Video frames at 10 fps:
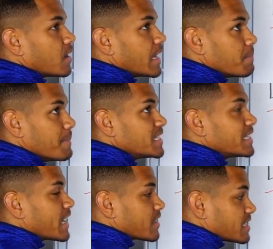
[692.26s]
emitting
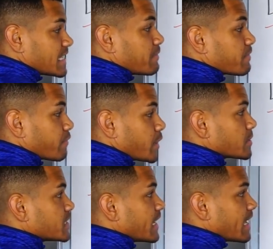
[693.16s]
out the same
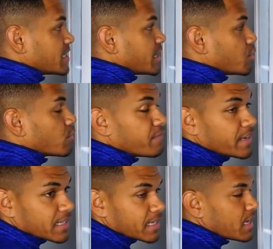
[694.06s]
frequency as that you're
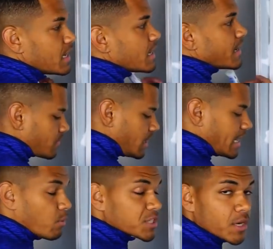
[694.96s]
feeling.
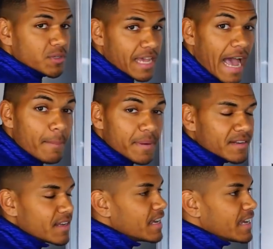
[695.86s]
Now what's going to
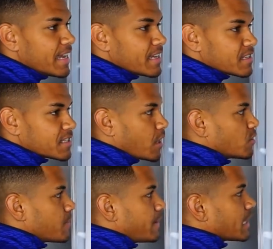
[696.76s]
happen is it's
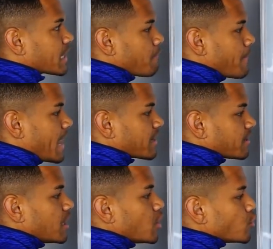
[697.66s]
going to be like a
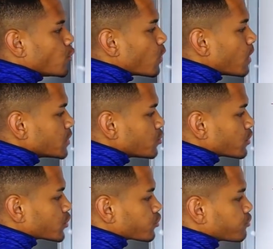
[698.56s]
magnet. You're going to
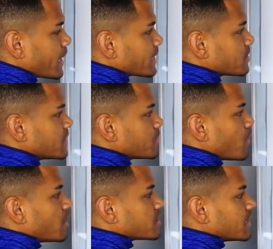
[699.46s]
attract this
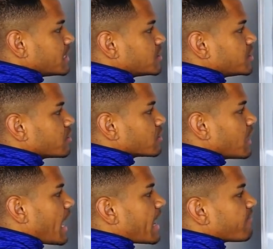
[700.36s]
person into your
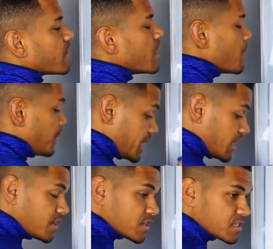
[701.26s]
life
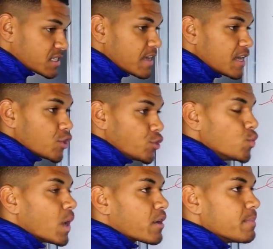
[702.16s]
because
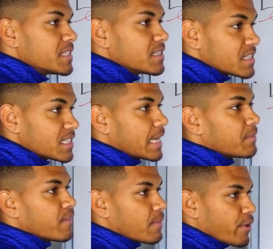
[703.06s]
you are emitting the
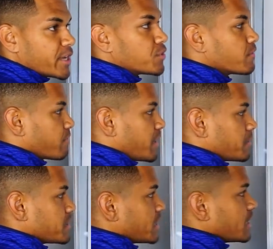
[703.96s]
same vibrational
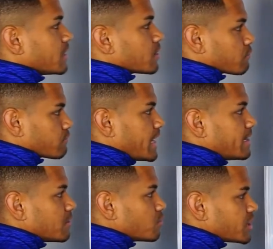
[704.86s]
frequency. The
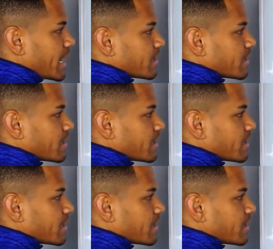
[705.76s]
red little